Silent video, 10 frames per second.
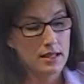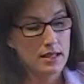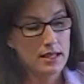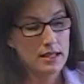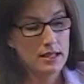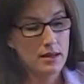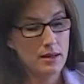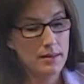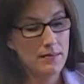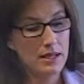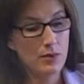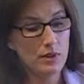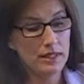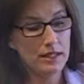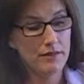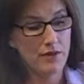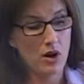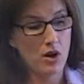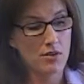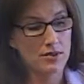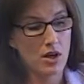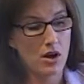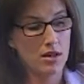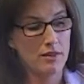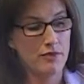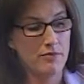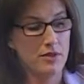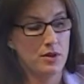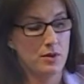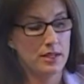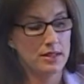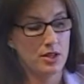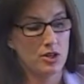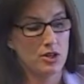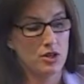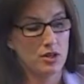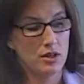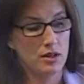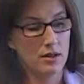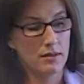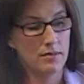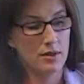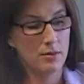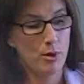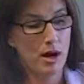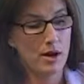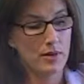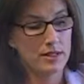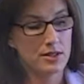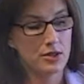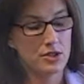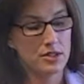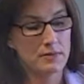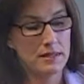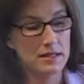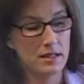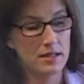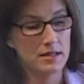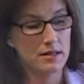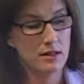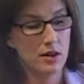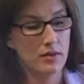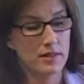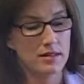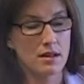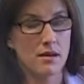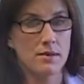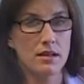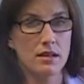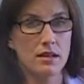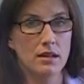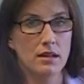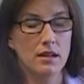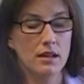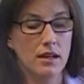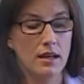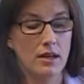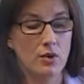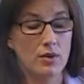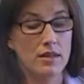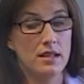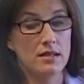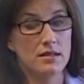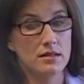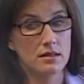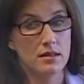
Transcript: it really involves all of the research, the prior research that's been done on this topic, or these